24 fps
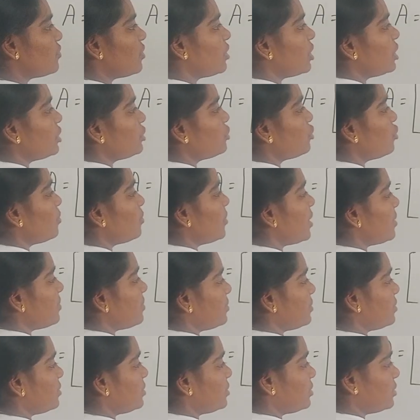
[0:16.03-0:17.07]
for 2 by
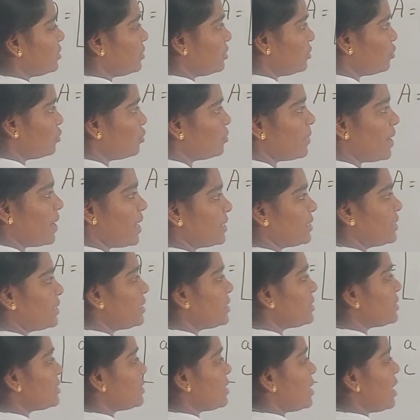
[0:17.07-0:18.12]
2
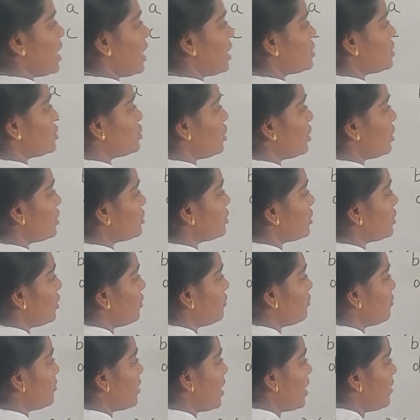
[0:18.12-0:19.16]
matrix. Adjoint
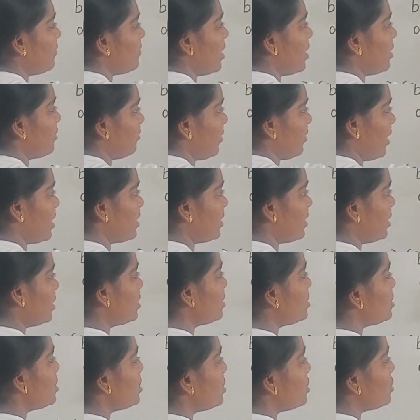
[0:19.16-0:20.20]
of A we are
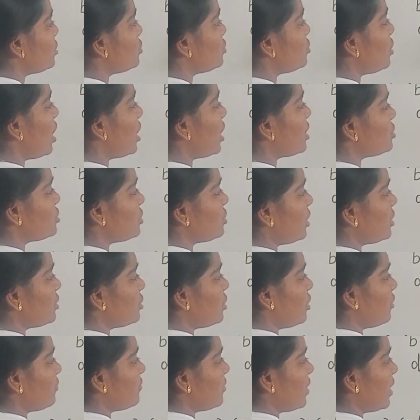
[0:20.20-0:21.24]
finding. So
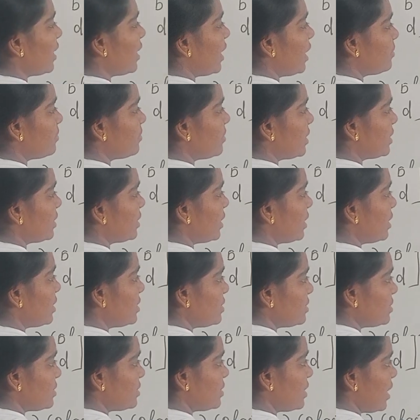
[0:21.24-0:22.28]
adjoint of A can be written
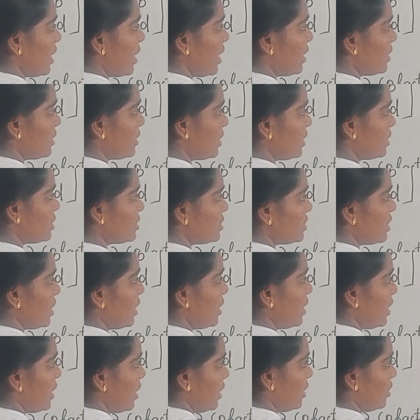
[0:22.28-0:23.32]
as A, D, J,
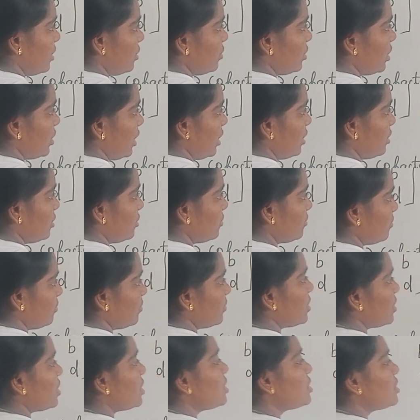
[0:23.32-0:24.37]
A. Okay.
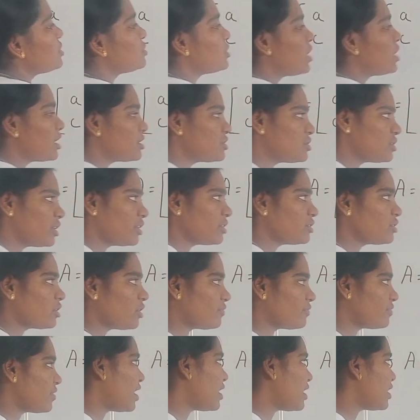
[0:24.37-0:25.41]
So adjoint
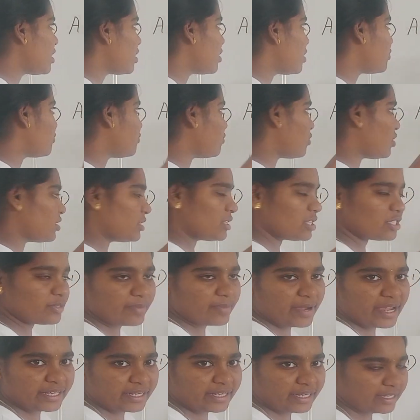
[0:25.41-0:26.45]
of A for this
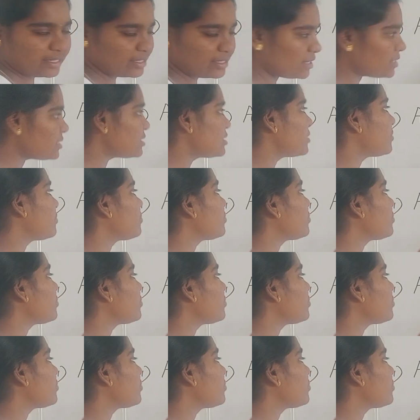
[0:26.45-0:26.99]
matrix is,